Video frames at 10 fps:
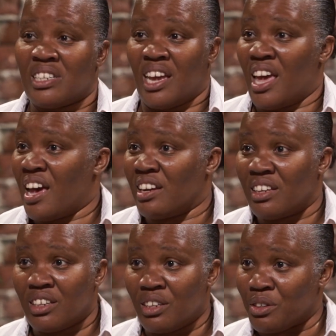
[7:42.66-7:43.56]
I had
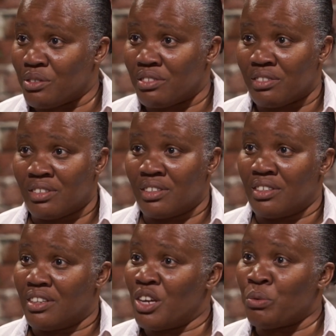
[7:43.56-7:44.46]
here,
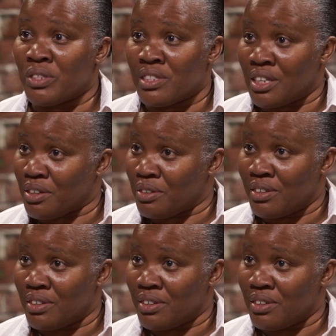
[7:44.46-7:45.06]
it was there.